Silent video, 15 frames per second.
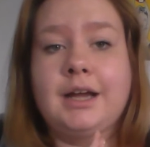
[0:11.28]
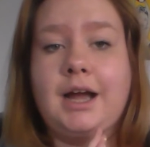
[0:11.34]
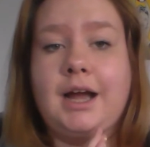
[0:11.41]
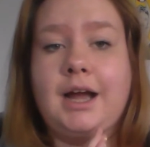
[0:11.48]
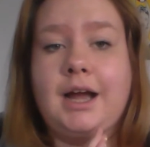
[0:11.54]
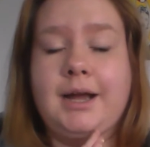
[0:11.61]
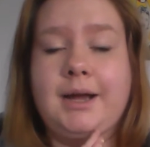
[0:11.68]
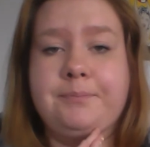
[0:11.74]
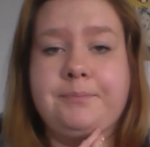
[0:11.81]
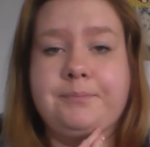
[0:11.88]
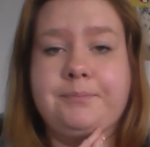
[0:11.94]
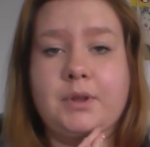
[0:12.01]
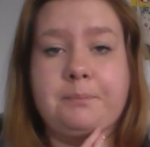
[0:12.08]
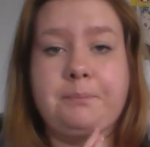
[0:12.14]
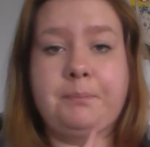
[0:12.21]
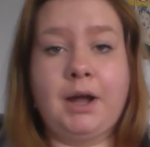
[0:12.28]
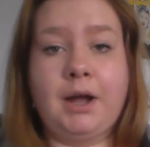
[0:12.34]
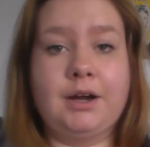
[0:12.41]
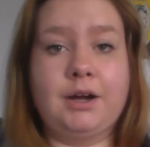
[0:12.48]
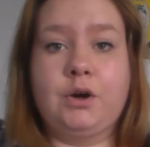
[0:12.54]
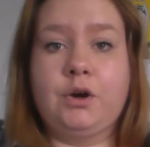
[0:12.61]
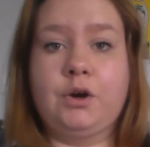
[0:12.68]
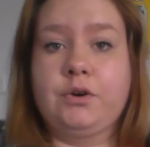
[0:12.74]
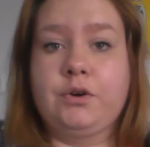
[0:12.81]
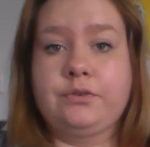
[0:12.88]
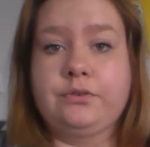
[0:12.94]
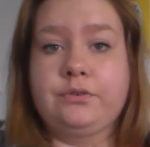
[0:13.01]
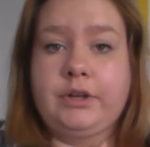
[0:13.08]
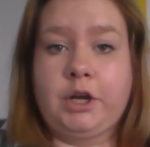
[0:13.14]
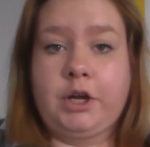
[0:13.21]
part of
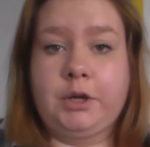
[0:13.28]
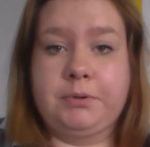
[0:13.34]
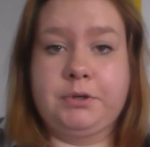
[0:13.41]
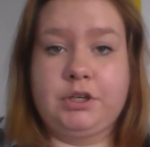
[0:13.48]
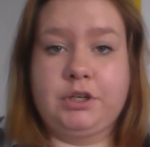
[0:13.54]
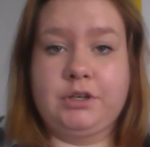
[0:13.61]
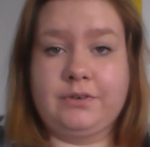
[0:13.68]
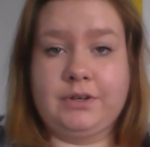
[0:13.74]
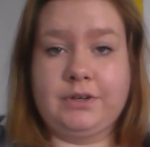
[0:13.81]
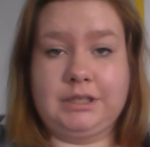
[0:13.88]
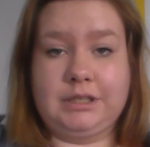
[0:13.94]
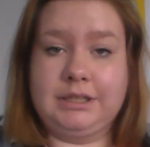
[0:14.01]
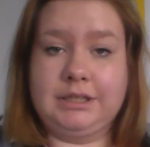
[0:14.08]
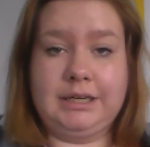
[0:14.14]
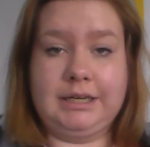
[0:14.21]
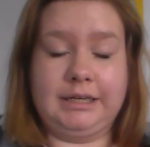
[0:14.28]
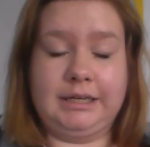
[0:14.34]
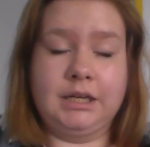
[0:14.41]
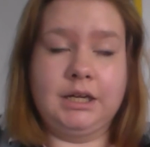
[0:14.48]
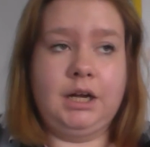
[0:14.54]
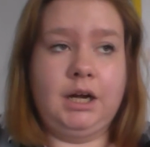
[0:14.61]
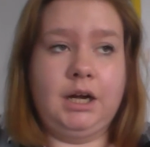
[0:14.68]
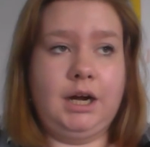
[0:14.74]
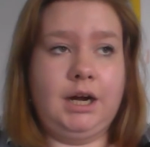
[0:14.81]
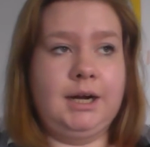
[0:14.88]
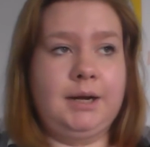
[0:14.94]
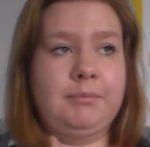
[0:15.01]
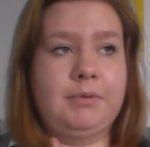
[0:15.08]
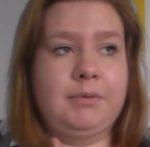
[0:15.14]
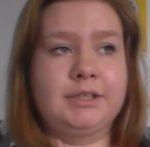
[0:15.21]
the Open University.
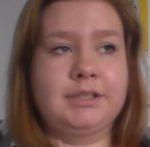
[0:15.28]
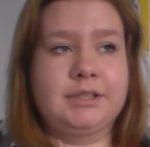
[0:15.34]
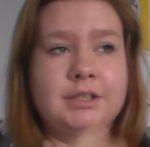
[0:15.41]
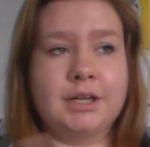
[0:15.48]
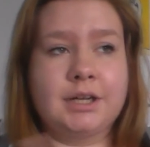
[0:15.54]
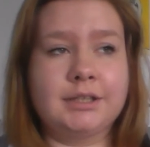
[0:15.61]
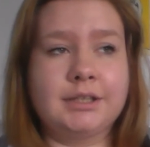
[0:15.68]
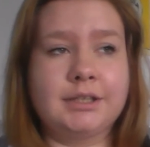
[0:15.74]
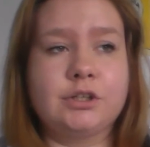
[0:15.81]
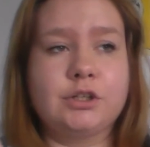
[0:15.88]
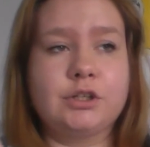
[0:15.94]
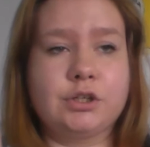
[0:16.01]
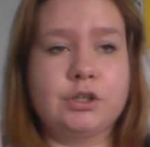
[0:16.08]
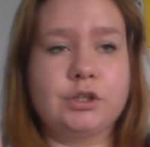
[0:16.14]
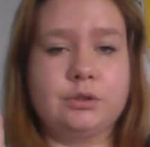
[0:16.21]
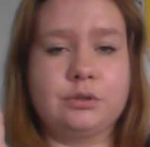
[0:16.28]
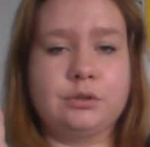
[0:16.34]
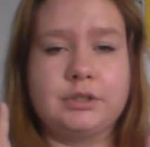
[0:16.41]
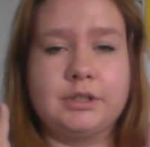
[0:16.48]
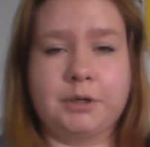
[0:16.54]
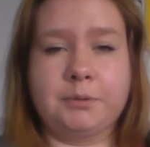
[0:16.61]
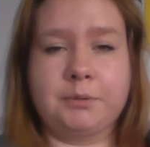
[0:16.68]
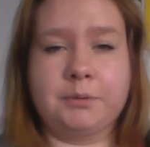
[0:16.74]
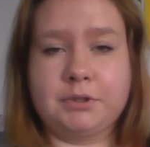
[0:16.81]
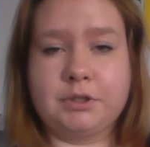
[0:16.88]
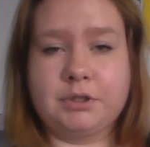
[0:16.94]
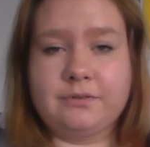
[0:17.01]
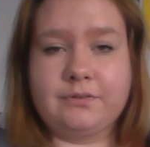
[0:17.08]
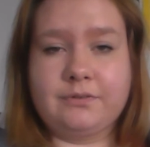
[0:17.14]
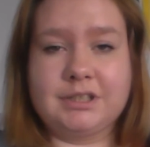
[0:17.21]
I decided to do the Open
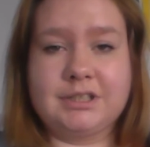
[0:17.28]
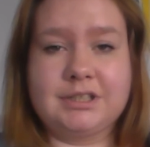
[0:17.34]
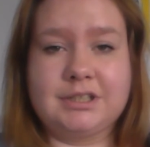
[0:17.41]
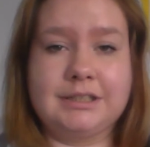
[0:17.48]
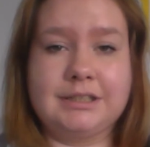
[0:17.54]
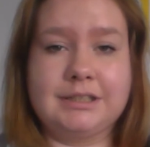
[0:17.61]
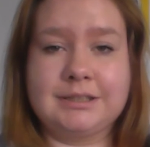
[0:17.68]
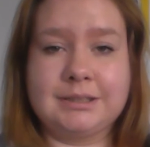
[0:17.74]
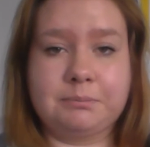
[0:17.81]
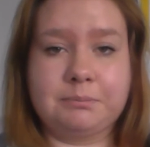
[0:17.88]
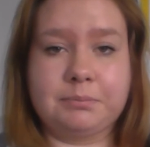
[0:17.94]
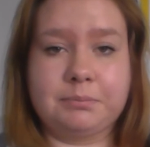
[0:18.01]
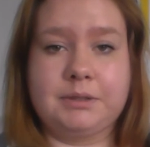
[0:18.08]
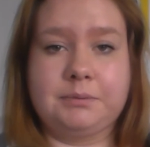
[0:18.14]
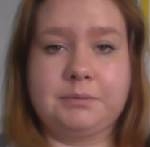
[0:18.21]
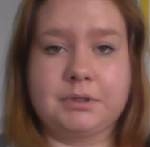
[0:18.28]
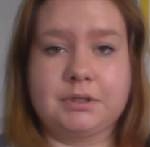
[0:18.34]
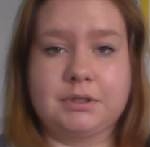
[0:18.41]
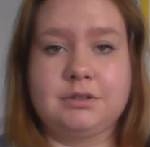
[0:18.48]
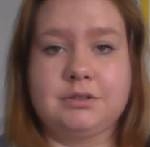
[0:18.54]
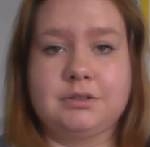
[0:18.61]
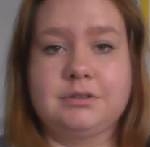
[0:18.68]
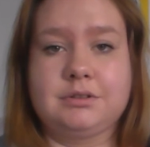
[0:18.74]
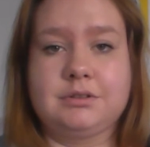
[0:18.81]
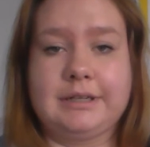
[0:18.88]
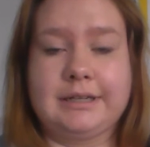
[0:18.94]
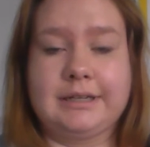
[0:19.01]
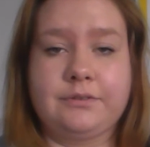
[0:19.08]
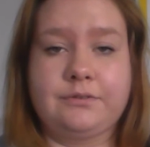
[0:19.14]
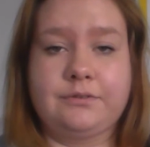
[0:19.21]
University simply because they
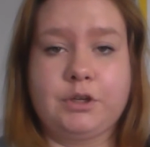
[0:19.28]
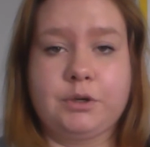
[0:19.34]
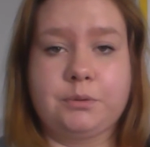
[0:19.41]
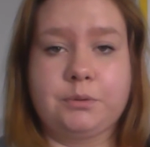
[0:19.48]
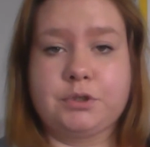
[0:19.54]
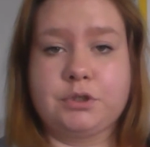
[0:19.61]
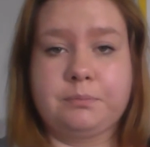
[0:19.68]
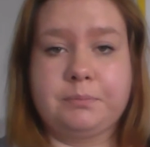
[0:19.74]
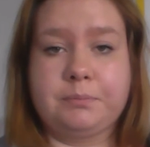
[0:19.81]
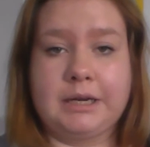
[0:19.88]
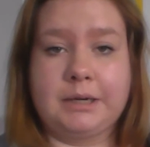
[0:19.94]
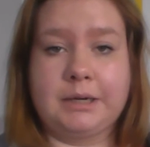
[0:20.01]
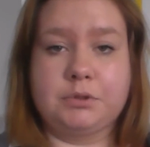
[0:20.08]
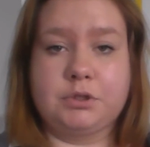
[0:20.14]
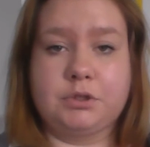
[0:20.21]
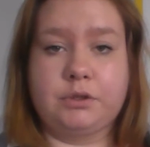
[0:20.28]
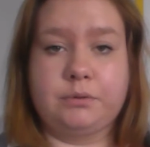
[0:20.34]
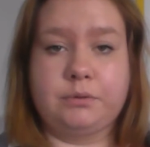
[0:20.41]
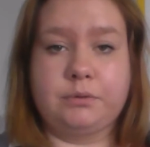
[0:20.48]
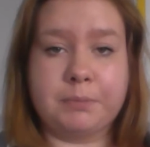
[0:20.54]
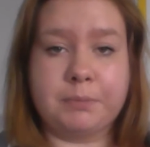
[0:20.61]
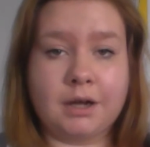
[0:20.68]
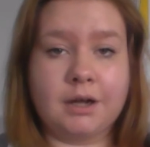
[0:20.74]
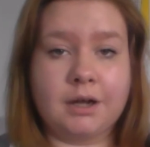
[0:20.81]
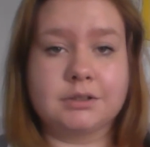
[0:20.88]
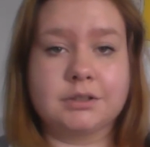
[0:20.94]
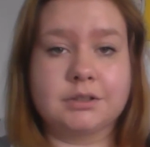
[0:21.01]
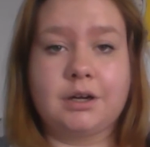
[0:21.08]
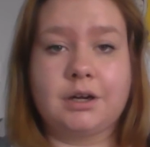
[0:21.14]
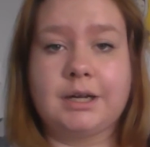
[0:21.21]
give the option of being able to do
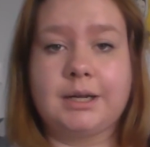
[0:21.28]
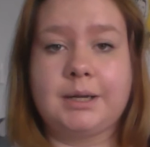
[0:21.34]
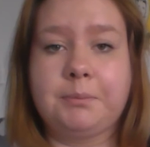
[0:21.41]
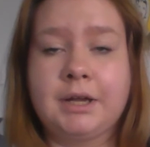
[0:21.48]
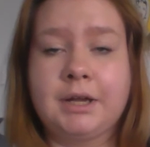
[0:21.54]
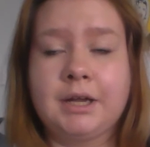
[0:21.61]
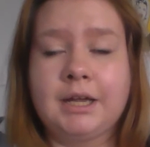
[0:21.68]
part-time,